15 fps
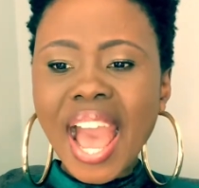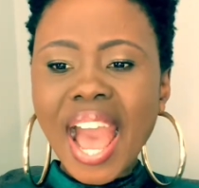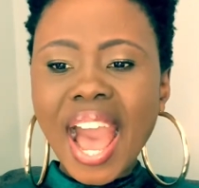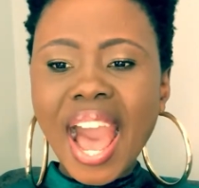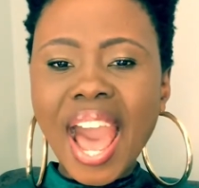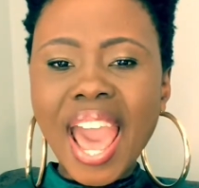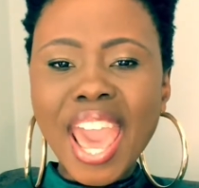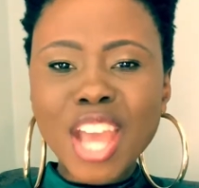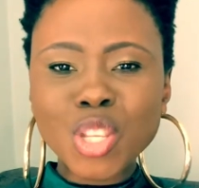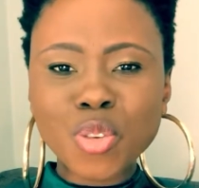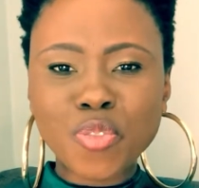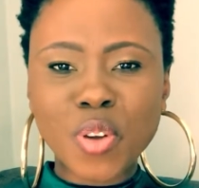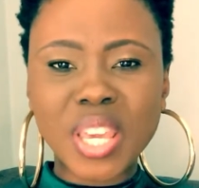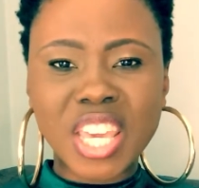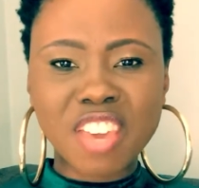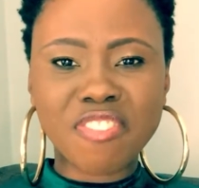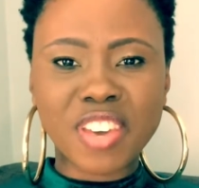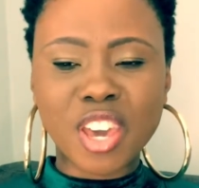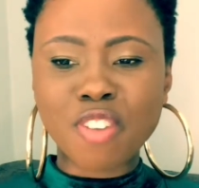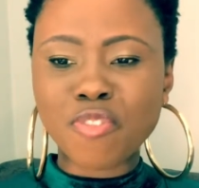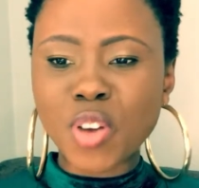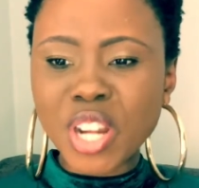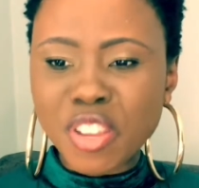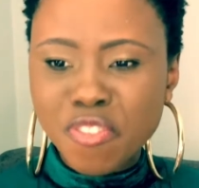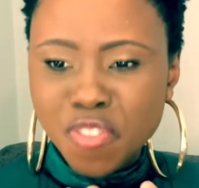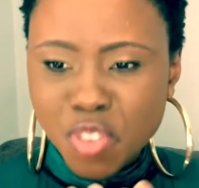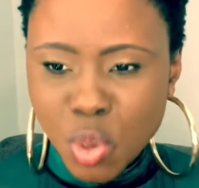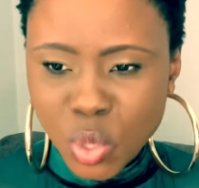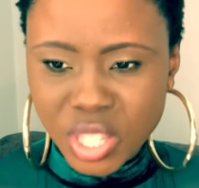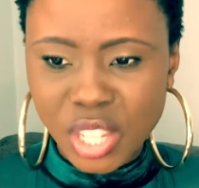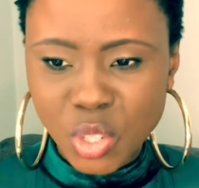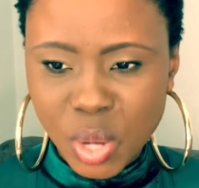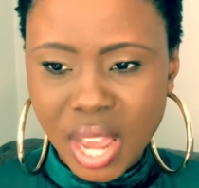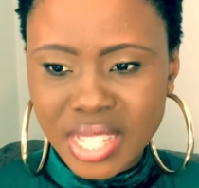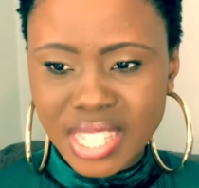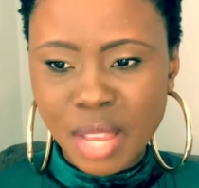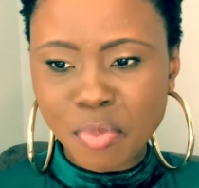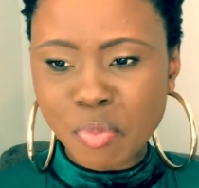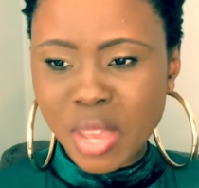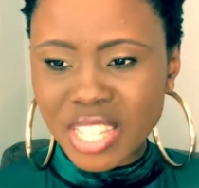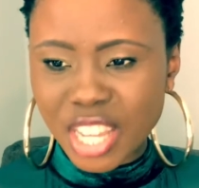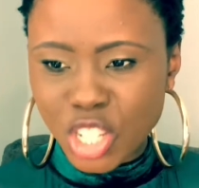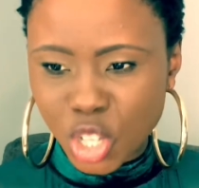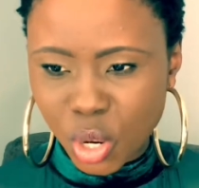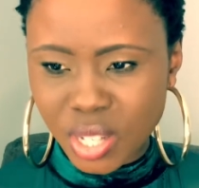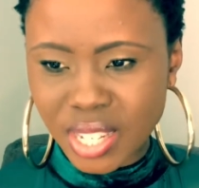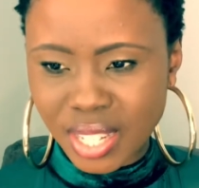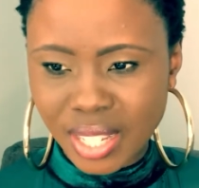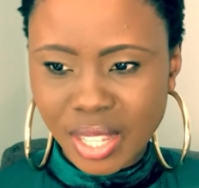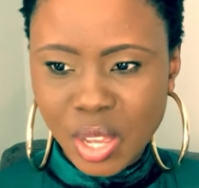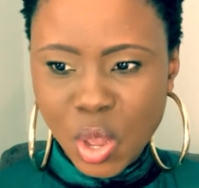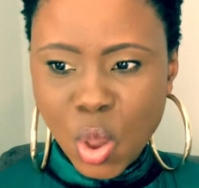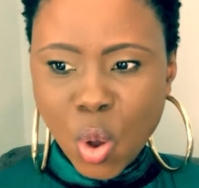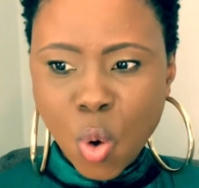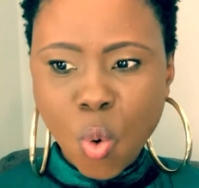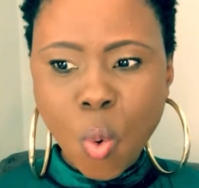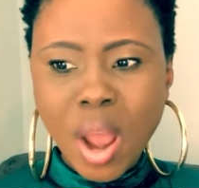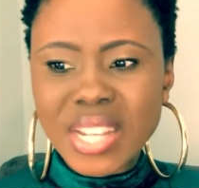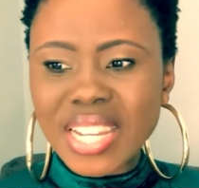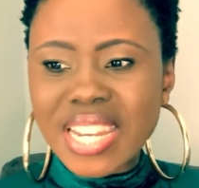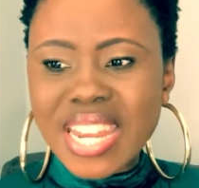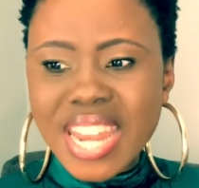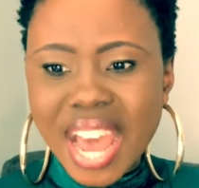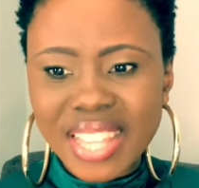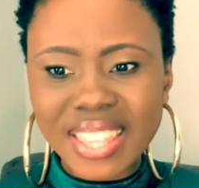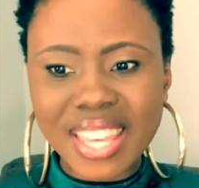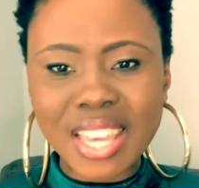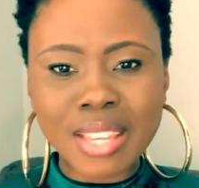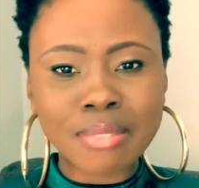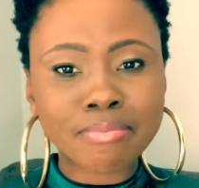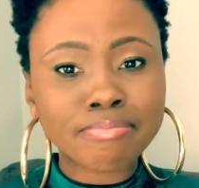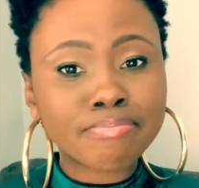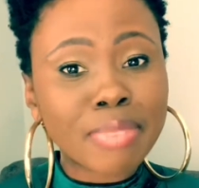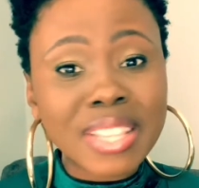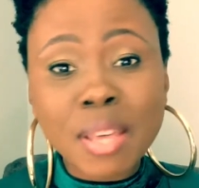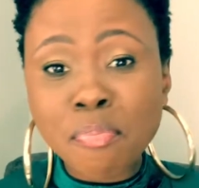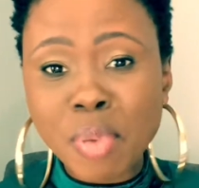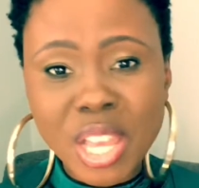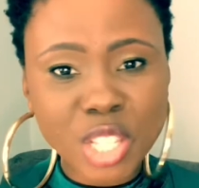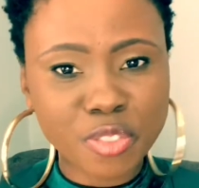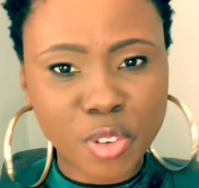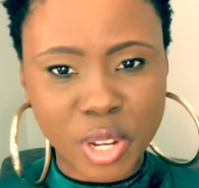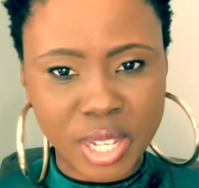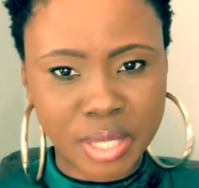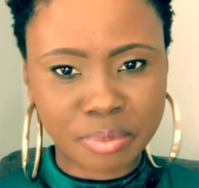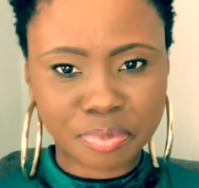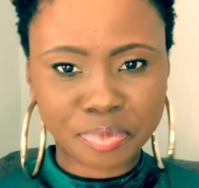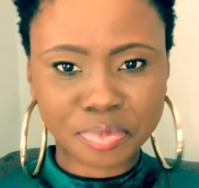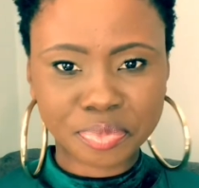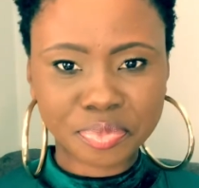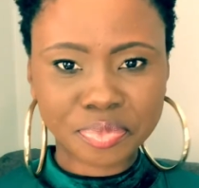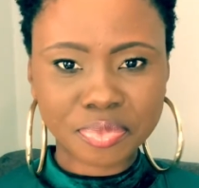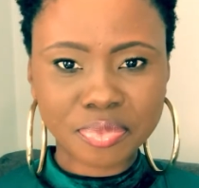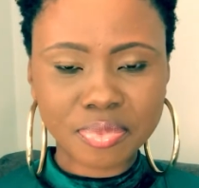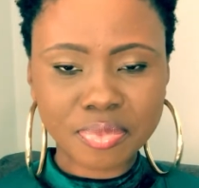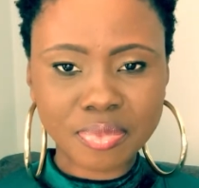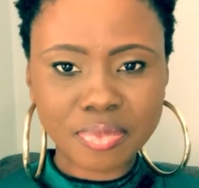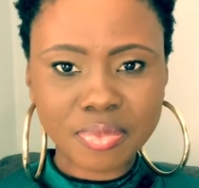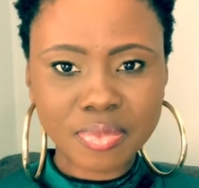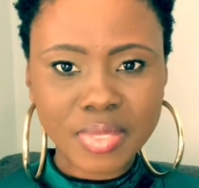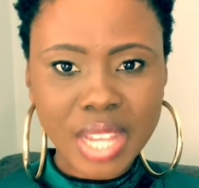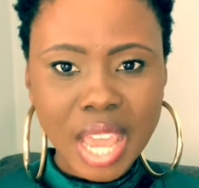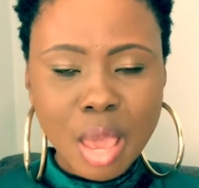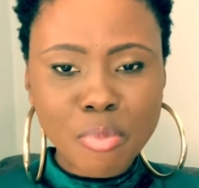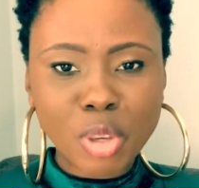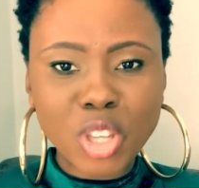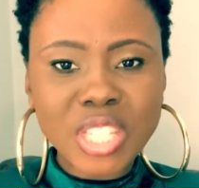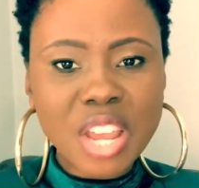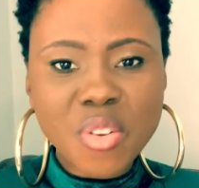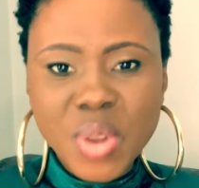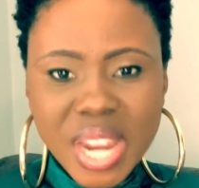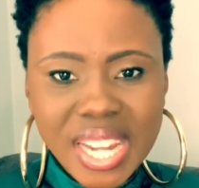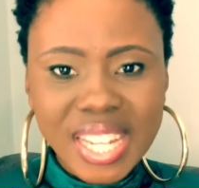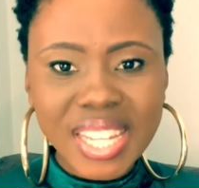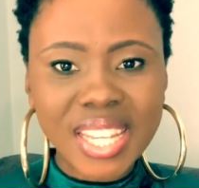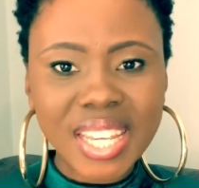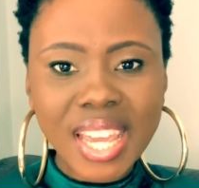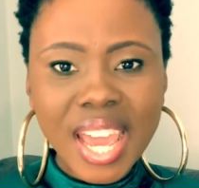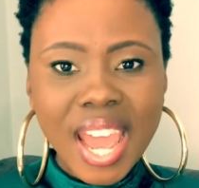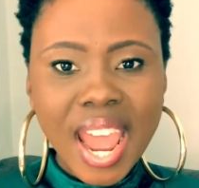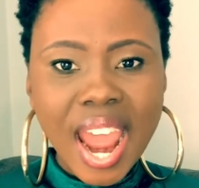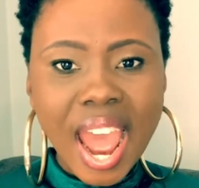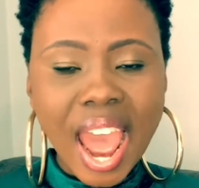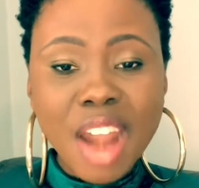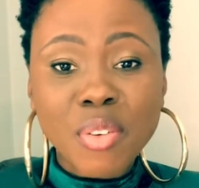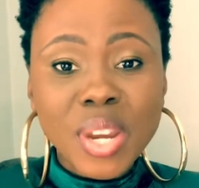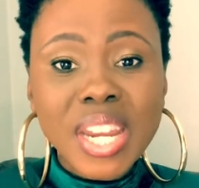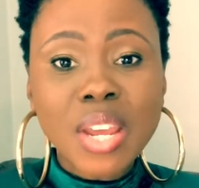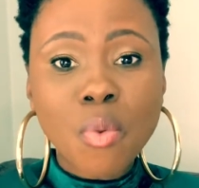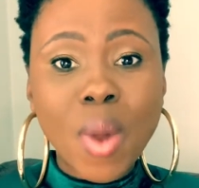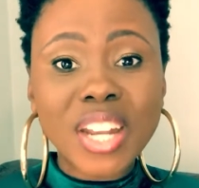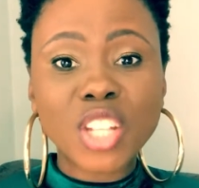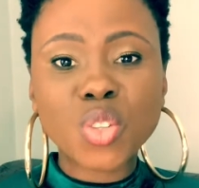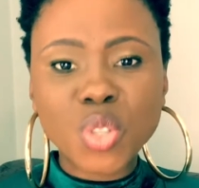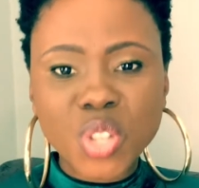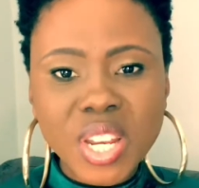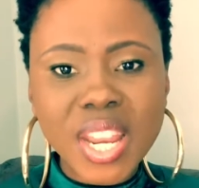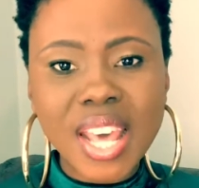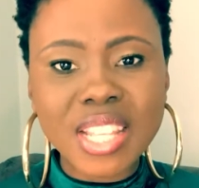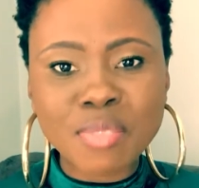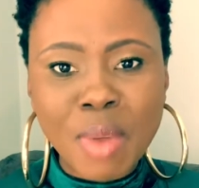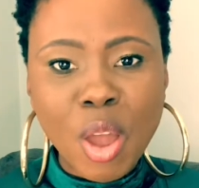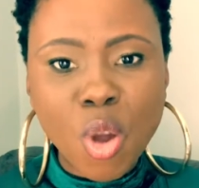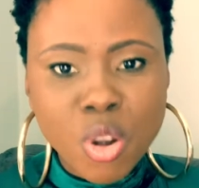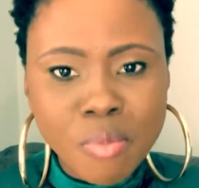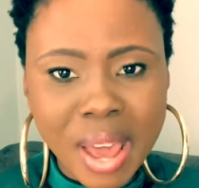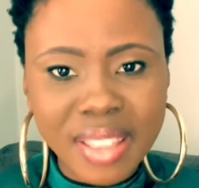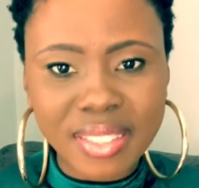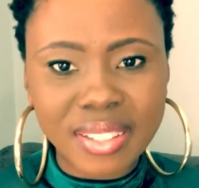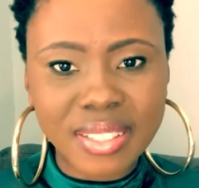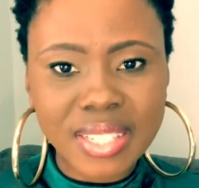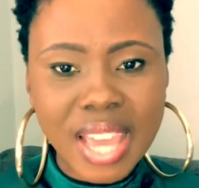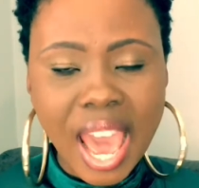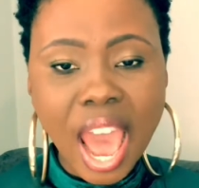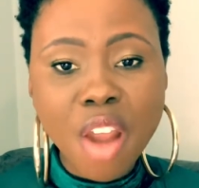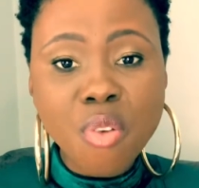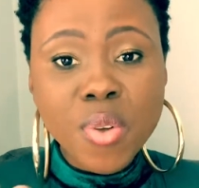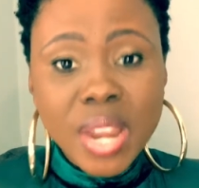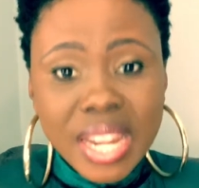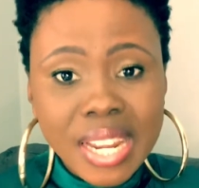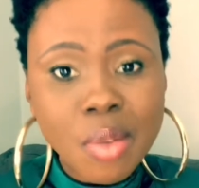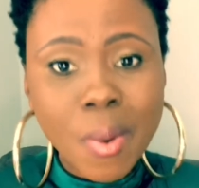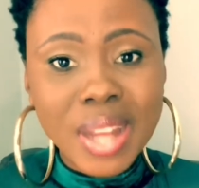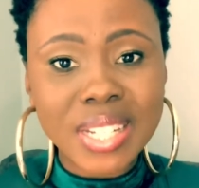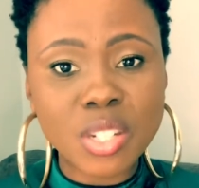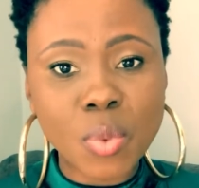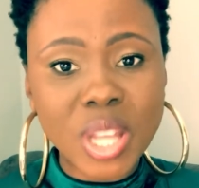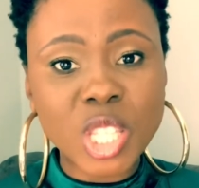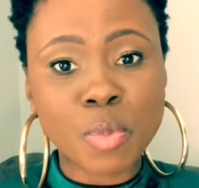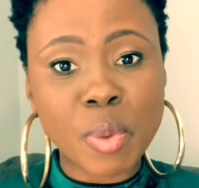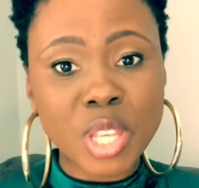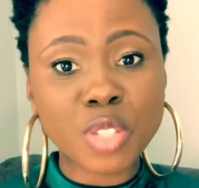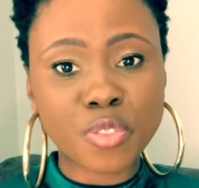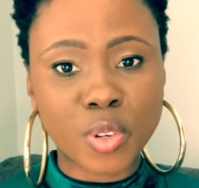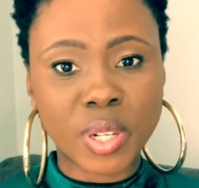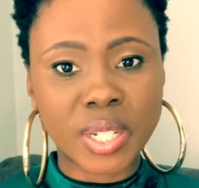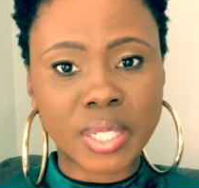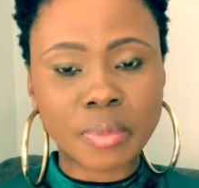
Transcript: I had to forgive her for refusing to accept me as a daughter who wanted nothing but the best for her. Because I really wanted to treat her as my own mother. I really wanted what's best for her.